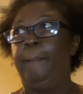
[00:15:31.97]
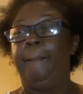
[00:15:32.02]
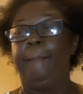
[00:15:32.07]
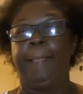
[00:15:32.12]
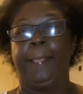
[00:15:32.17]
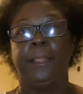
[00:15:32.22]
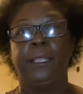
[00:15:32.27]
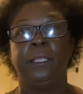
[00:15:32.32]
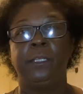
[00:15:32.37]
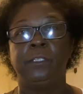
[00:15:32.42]

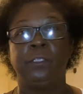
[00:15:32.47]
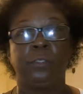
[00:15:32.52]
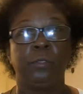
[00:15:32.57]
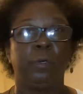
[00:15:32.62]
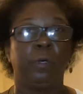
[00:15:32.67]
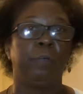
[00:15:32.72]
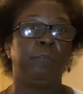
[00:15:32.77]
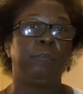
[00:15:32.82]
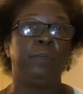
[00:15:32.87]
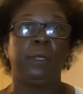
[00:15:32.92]
and he's
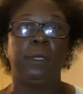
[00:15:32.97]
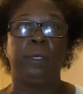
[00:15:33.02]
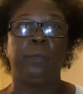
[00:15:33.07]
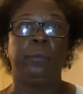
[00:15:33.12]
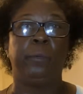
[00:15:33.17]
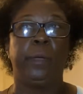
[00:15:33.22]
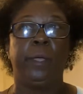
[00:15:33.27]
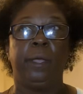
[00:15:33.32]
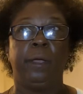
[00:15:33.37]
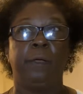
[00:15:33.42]
doing really
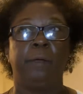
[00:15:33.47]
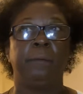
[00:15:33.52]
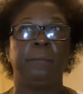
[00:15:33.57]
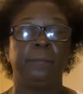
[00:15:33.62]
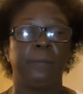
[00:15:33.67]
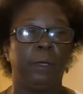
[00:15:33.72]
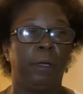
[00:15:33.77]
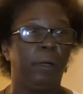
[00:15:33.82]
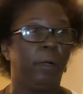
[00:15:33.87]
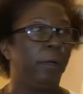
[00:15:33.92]
well.
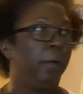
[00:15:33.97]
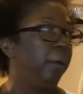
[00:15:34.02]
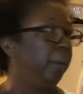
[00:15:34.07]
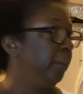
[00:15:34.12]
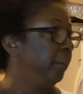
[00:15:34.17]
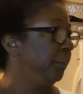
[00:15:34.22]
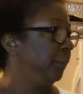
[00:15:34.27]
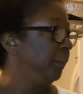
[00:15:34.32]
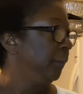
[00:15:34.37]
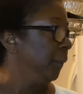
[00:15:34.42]

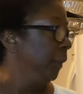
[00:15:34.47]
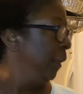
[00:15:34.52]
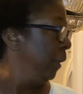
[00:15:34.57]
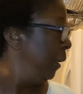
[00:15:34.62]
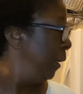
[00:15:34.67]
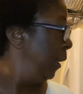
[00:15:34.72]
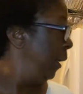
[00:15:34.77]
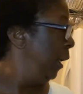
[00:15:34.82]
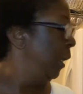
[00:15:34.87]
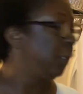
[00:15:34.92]

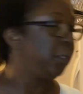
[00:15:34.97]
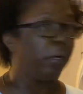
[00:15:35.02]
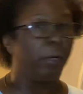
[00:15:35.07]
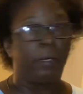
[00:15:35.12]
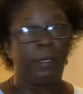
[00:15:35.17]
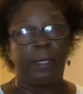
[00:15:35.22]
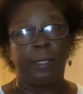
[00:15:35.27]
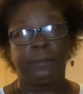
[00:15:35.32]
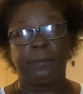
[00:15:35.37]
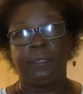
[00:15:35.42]
He's on
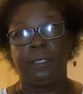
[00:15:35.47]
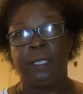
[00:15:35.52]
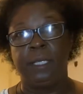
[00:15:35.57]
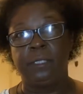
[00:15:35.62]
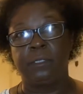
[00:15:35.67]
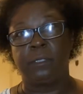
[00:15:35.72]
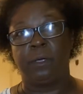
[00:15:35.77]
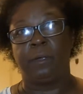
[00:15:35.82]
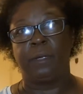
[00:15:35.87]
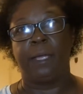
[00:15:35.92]
an
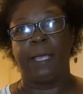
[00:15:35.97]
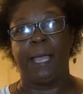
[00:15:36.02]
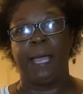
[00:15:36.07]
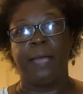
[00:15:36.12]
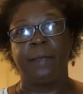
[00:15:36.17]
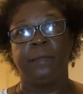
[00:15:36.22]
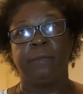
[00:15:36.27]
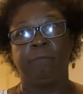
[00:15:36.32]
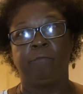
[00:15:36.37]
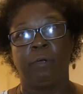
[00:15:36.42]

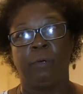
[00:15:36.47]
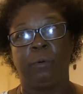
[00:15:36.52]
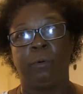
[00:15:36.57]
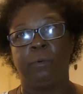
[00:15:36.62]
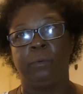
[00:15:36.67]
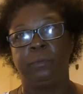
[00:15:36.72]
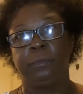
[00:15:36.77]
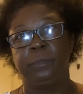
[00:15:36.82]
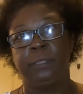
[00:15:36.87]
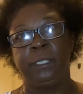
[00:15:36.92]
honor roll.
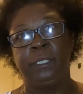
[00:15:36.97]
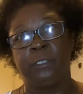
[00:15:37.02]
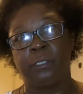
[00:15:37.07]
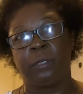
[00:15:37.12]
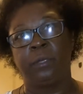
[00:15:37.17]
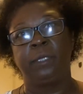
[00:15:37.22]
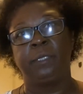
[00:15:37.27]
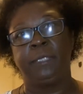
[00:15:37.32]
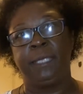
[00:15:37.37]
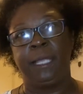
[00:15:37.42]
He's on
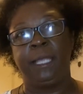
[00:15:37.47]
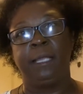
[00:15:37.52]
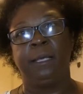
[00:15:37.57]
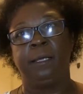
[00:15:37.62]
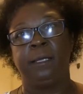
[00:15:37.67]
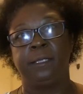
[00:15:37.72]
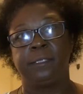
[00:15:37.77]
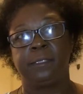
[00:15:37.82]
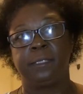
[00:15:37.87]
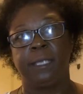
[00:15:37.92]
the dean
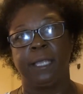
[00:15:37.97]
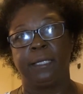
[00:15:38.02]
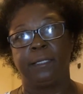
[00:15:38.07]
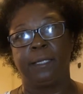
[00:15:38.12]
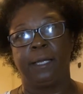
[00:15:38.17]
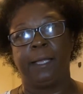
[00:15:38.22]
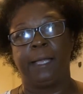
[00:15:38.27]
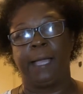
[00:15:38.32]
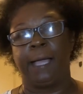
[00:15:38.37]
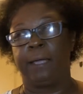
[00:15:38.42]
list at
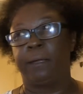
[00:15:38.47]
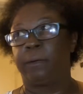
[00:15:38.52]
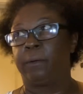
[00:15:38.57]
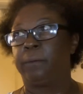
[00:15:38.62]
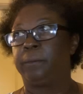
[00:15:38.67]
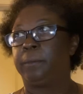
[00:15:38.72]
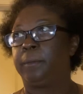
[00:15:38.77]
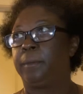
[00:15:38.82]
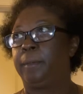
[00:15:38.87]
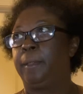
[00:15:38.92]
Delgado.
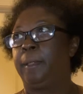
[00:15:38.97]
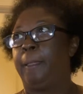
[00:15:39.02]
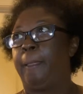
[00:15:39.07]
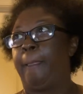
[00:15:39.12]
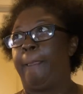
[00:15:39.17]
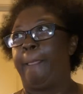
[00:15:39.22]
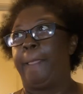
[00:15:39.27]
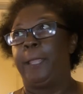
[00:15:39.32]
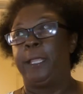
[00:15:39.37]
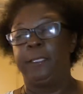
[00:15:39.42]

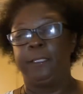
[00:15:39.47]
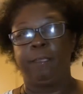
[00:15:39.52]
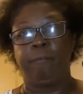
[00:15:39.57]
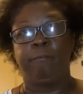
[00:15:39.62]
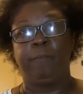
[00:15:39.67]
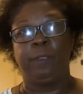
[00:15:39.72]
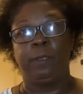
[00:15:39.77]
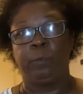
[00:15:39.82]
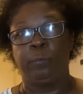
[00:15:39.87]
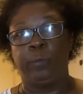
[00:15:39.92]
He did
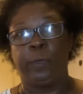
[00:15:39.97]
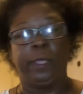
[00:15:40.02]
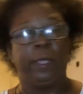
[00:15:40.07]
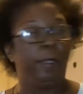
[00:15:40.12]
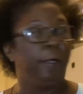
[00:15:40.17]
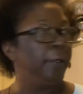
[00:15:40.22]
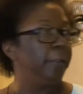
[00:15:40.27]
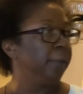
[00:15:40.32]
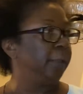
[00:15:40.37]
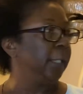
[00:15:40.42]
really well.
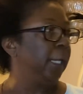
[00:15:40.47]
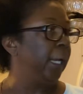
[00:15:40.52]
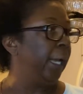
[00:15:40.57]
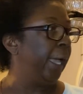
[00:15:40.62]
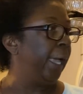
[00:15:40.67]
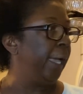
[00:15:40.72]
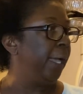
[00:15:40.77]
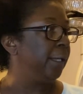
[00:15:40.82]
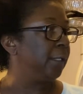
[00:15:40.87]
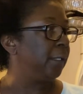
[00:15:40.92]
The
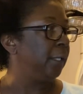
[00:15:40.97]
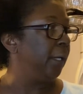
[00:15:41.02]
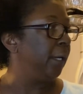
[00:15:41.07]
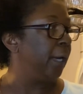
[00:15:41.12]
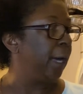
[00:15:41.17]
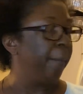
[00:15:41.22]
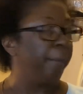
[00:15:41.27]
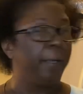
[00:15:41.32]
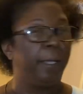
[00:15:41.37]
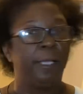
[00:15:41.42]
last
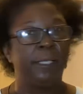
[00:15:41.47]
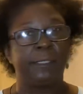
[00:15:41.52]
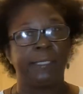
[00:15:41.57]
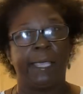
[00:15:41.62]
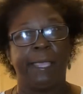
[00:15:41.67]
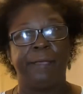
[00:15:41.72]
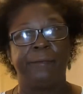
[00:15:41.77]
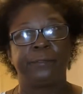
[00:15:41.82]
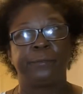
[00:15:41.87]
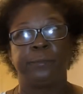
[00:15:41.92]
couple of
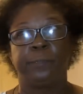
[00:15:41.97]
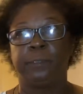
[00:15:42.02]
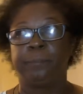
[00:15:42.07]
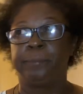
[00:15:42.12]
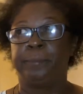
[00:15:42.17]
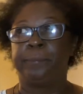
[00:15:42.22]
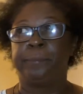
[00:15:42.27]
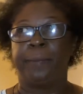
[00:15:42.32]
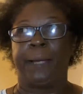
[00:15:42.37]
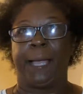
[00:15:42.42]
exams were
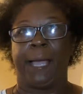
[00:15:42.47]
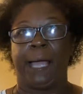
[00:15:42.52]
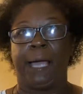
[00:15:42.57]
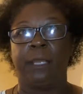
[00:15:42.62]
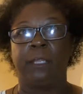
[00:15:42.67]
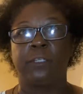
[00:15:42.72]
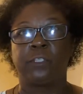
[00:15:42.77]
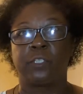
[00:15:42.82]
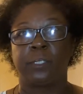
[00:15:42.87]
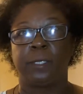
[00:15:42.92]

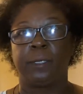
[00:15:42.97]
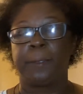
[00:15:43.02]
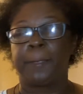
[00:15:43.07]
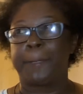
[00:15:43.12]
biology,